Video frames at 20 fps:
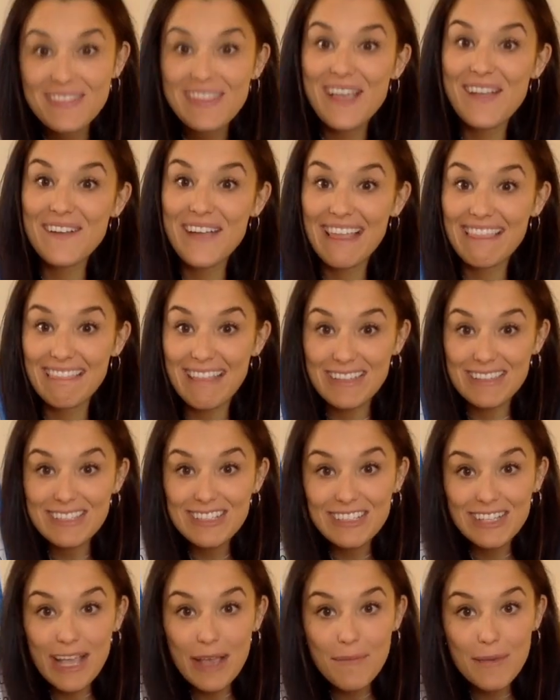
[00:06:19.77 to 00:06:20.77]
Okay, let's
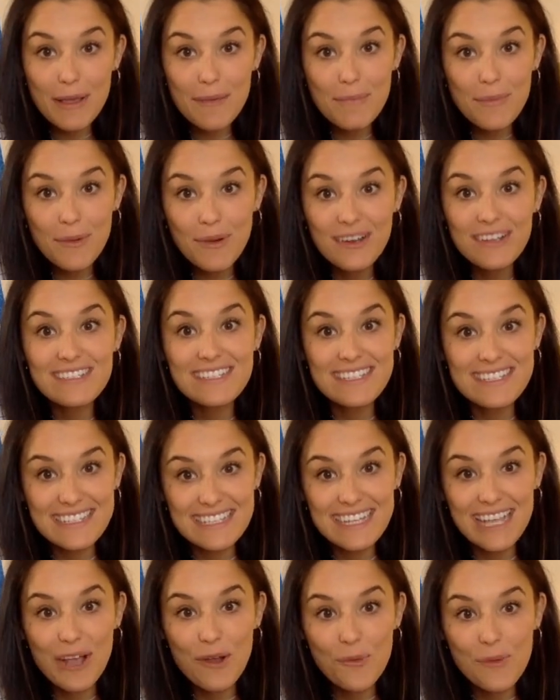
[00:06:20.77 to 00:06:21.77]
look at my board to
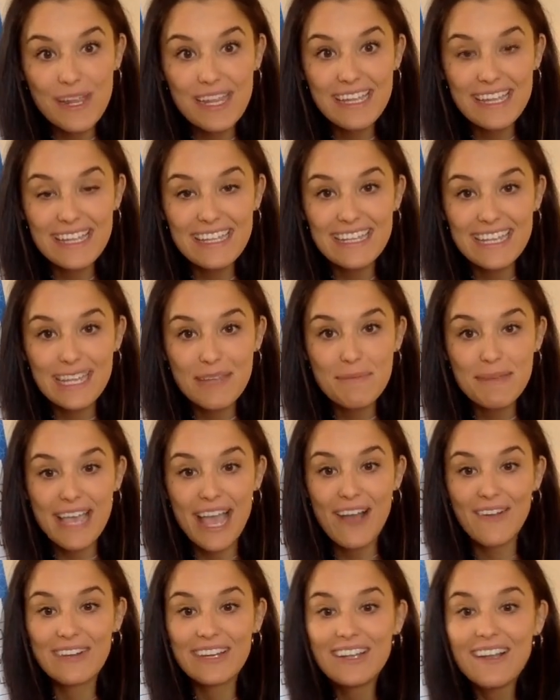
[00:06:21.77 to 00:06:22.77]
see how we can keep
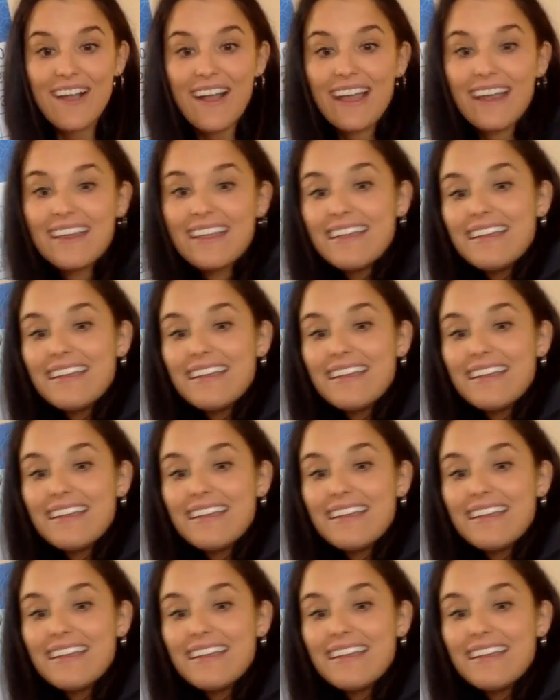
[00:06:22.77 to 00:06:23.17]
counting on.